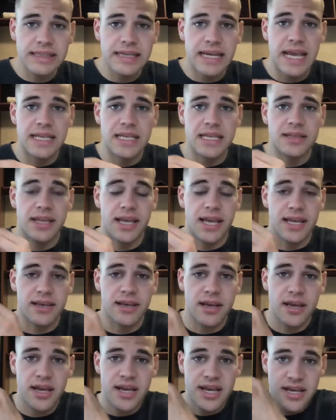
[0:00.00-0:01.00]
And then they
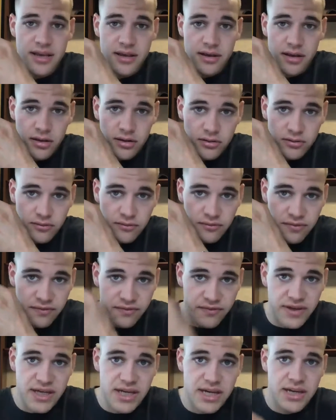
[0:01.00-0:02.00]

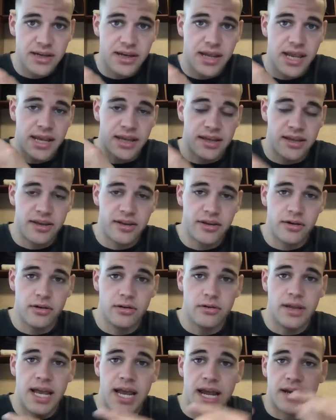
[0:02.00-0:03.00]
feed and
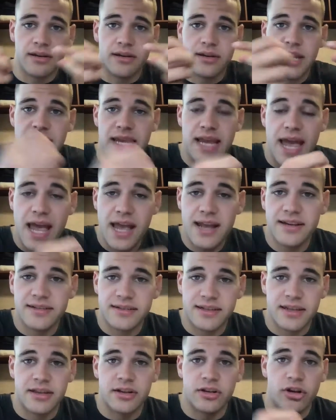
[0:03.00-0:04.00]
kill and lay eggs
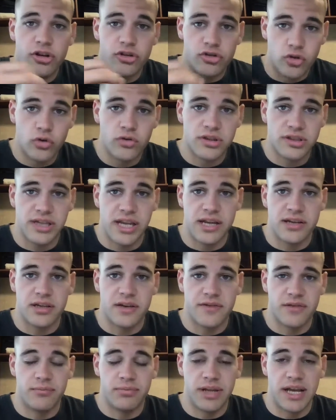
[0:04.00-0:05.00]
in their adult stage
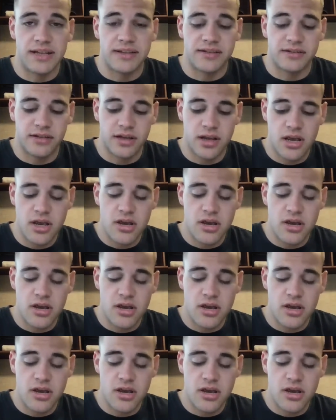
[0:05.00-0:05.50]
of the plants.